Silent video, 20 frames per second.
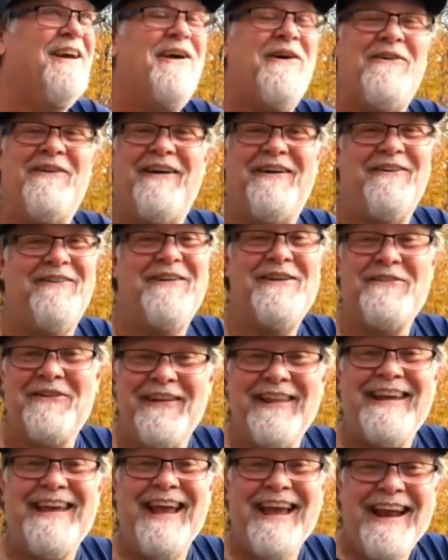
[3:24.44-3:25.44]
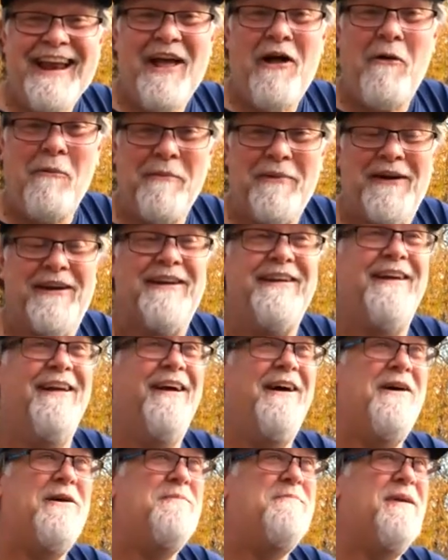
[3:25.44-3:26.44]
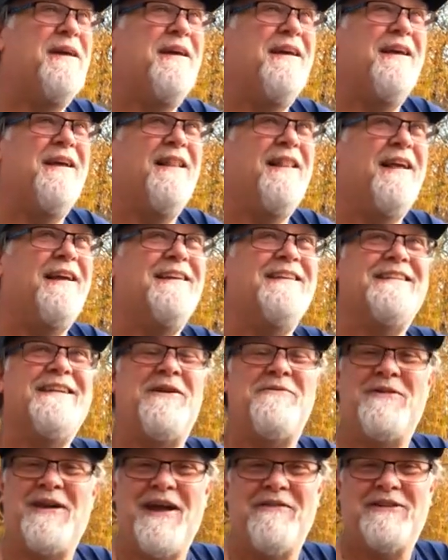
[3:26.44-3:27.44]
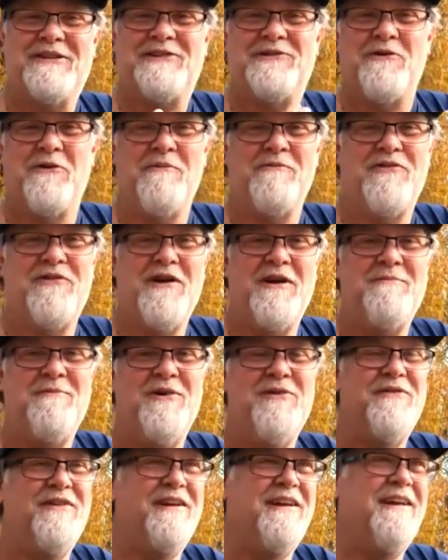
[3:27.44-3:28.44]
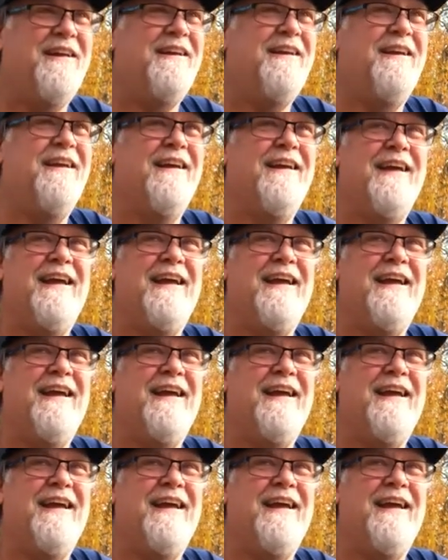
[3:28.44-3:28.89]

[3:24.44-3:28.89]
Well, we really can't help it. Like I said, we have a storm front moving in,